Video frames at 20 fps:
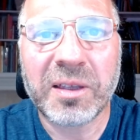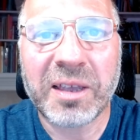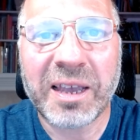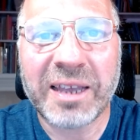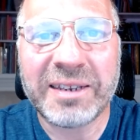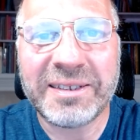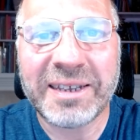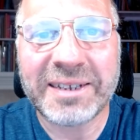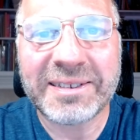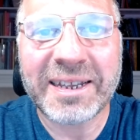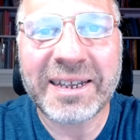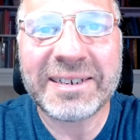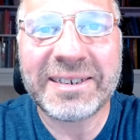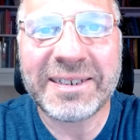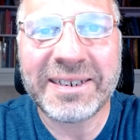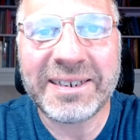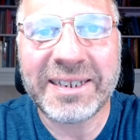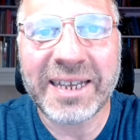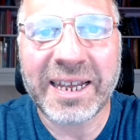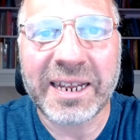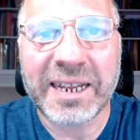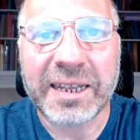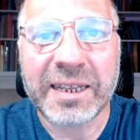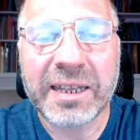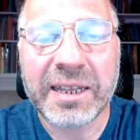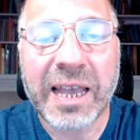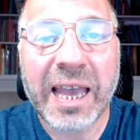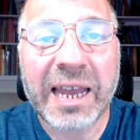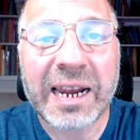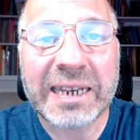And yes, I did get it,
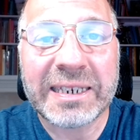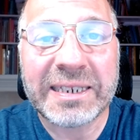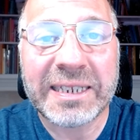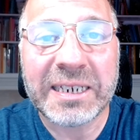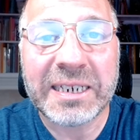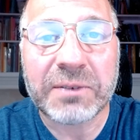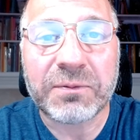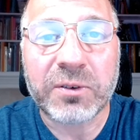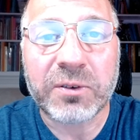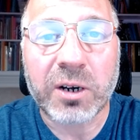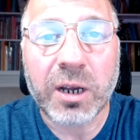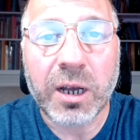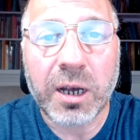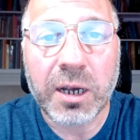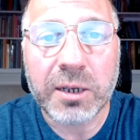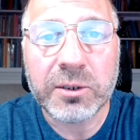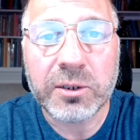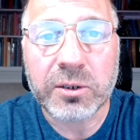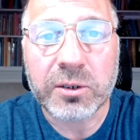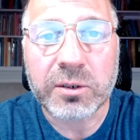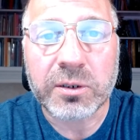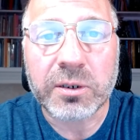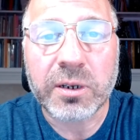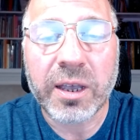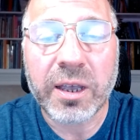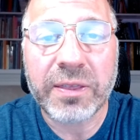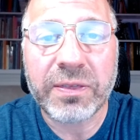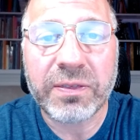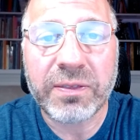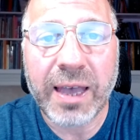and I did it for under
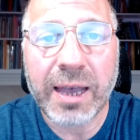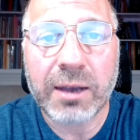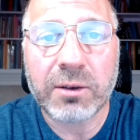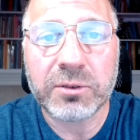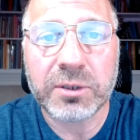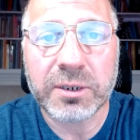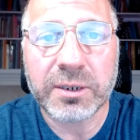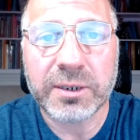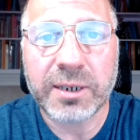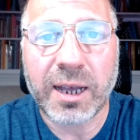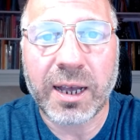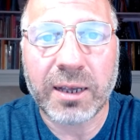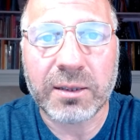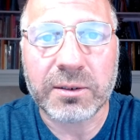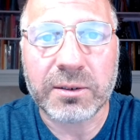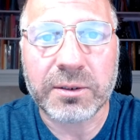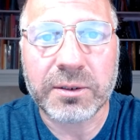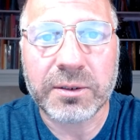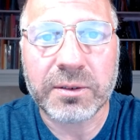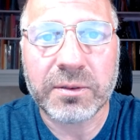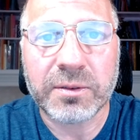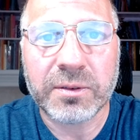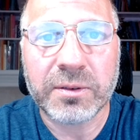a thousand dollars.